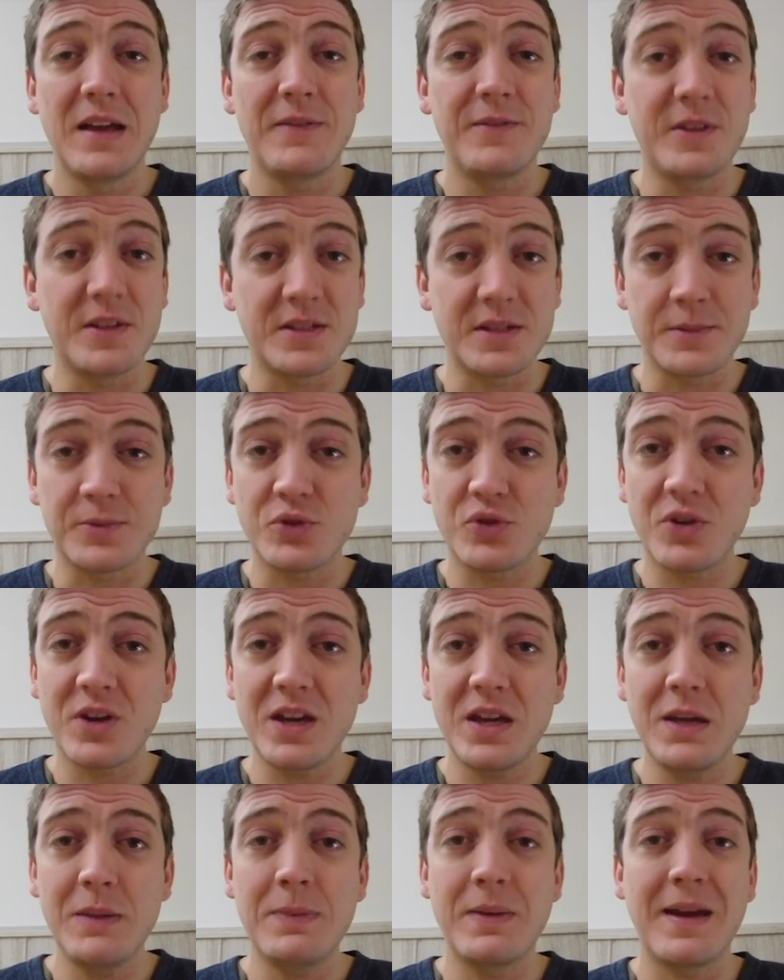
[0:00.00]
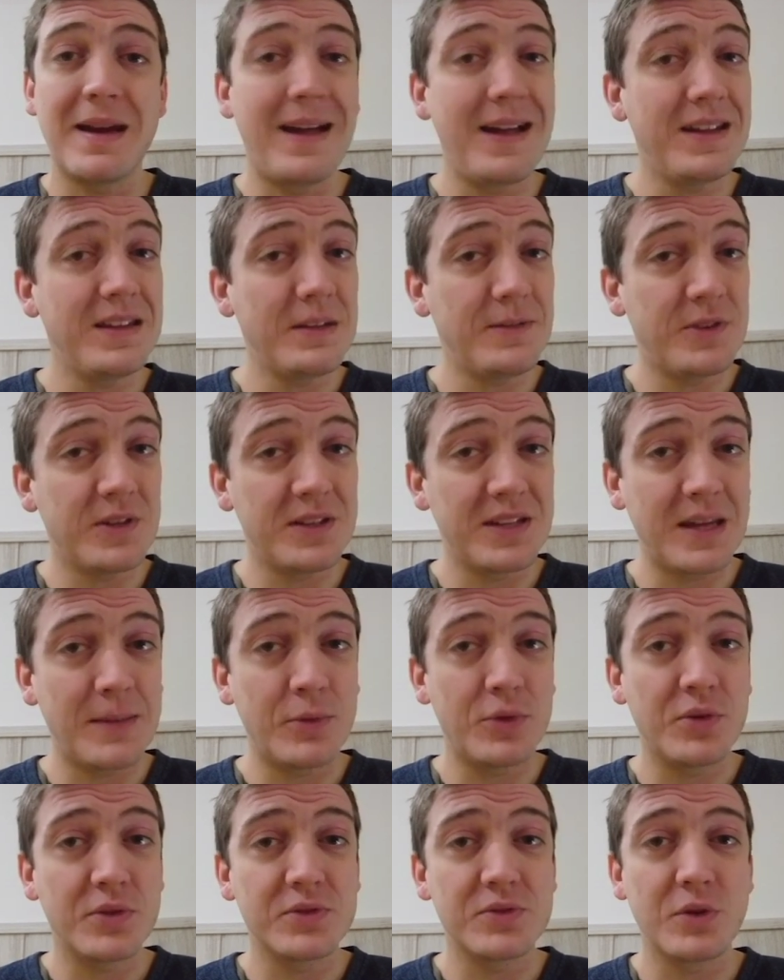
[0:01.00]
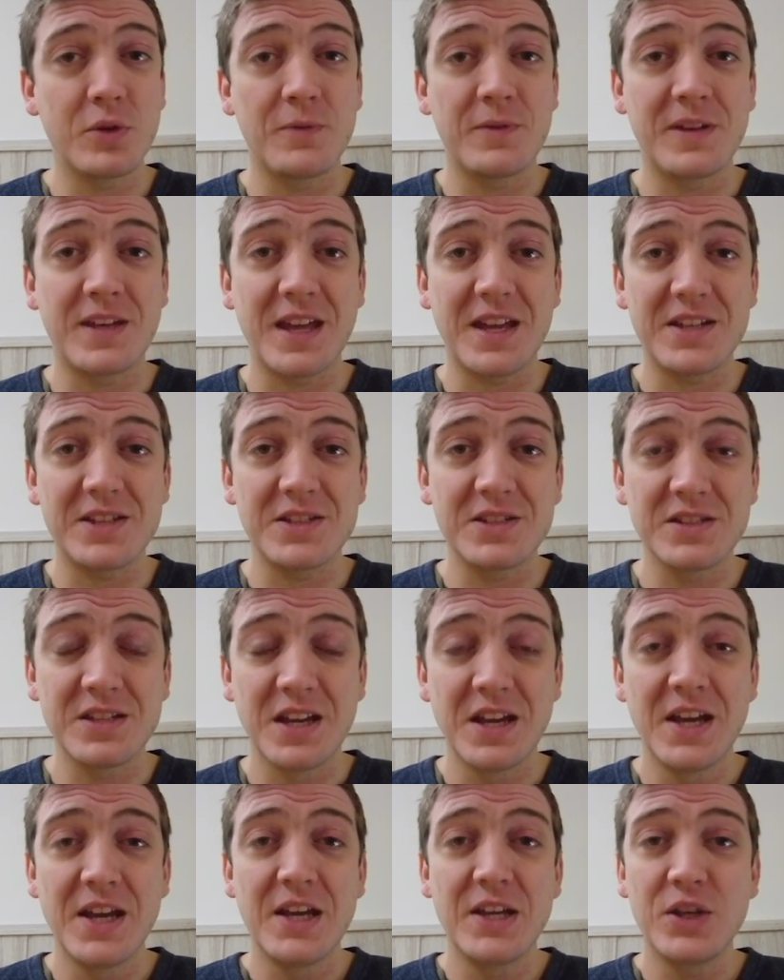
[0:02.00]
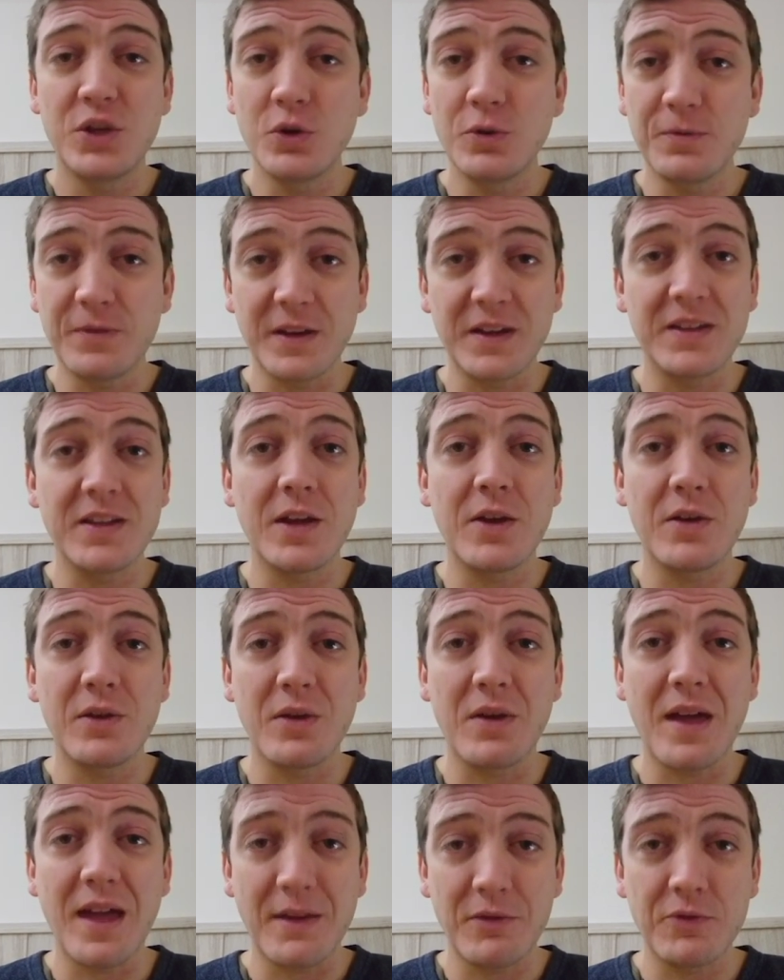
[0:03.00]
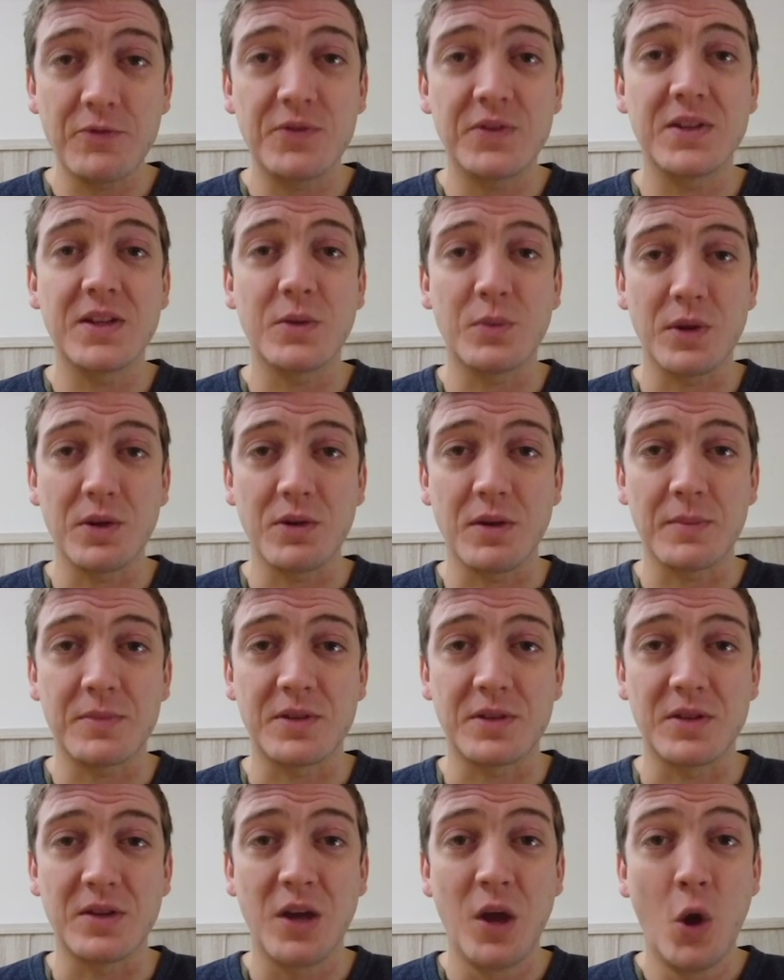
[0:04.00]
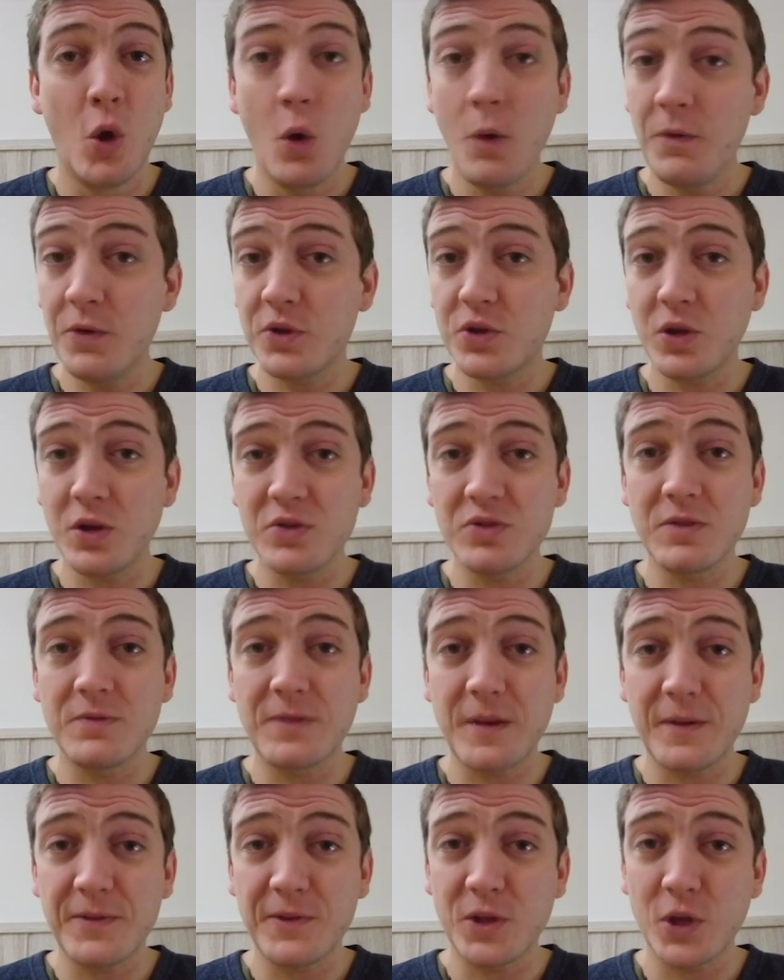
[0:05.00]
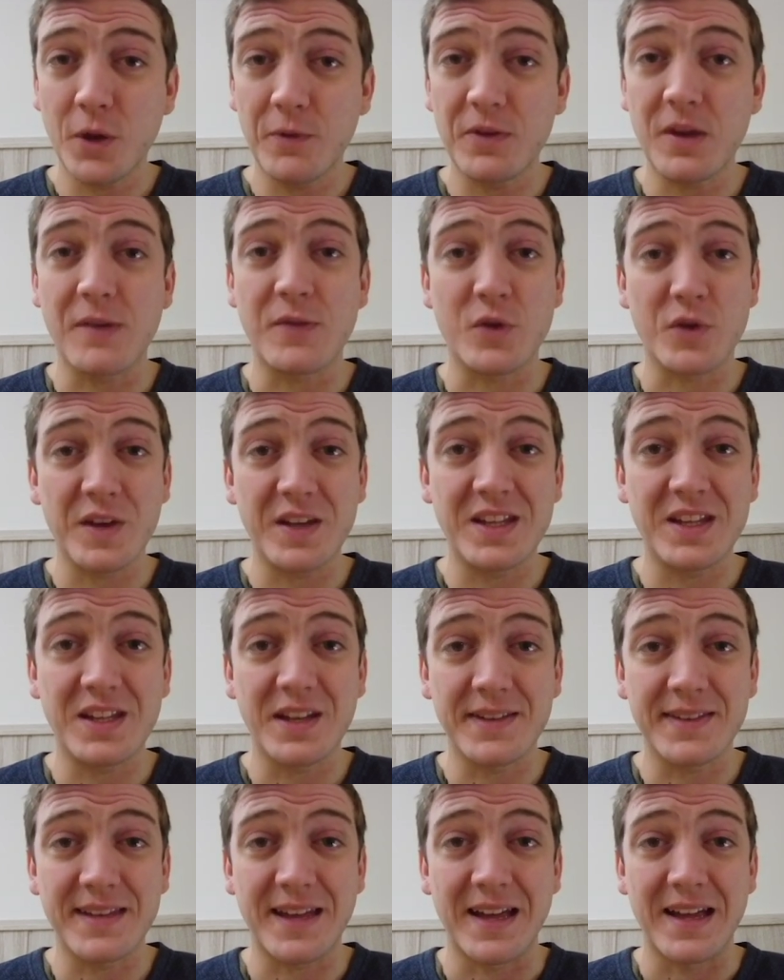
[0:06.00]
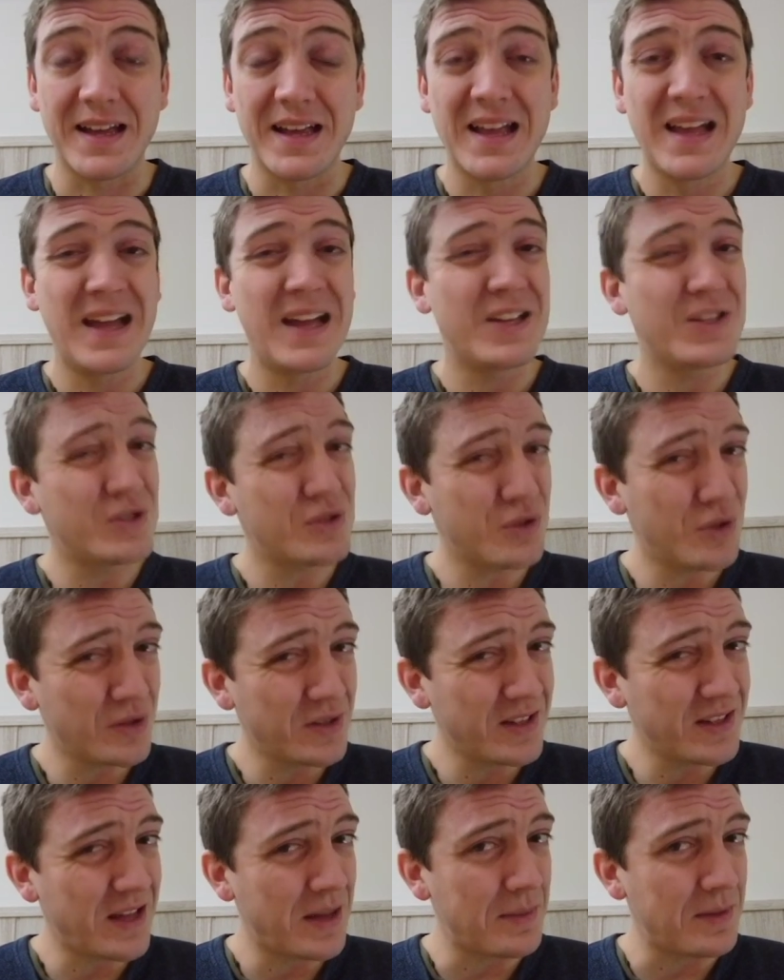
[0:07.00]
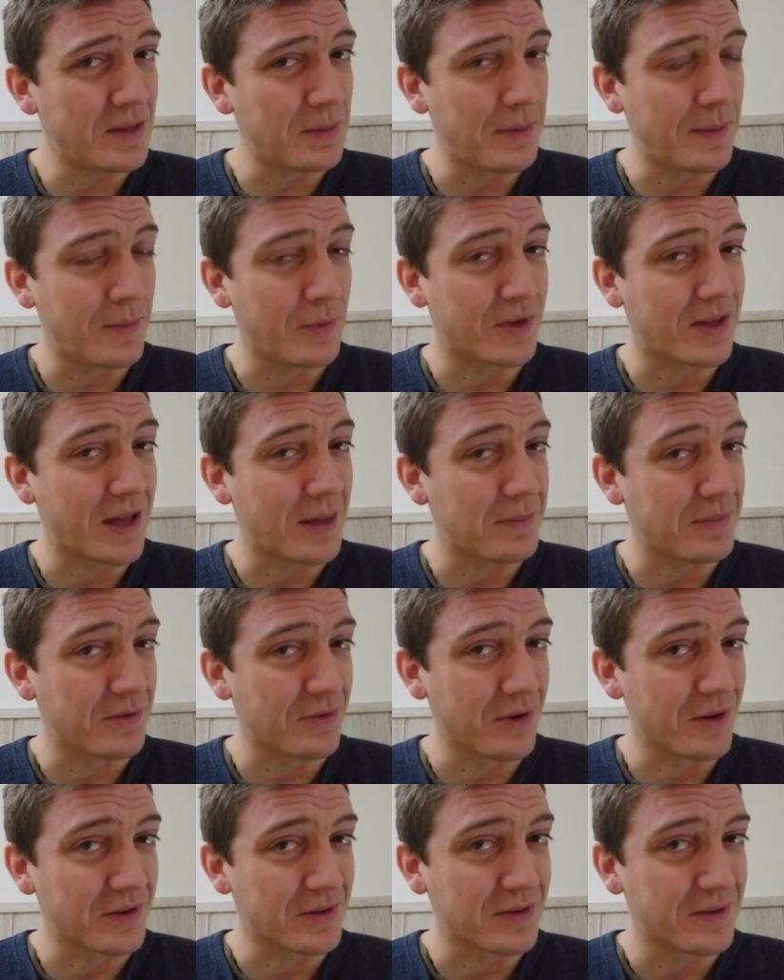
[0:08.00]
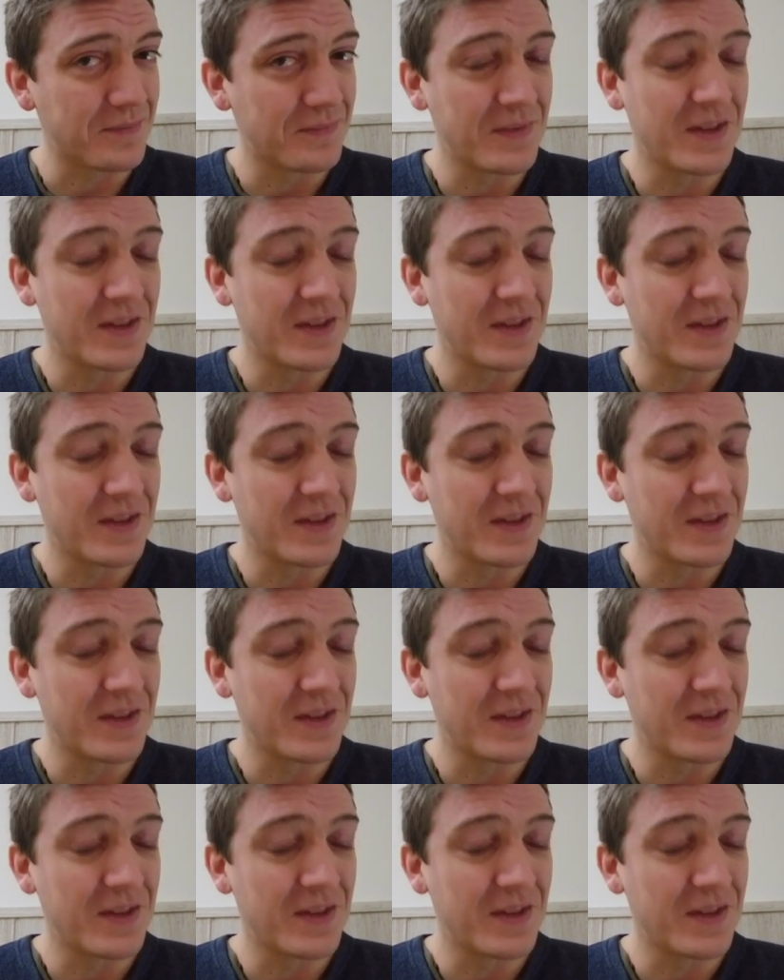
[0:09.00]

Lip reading: If you subscribe and if you enable those notifications, you'll find out everything that we're up to. Over 250 of you have already done that. Surely that many people can't be wrong.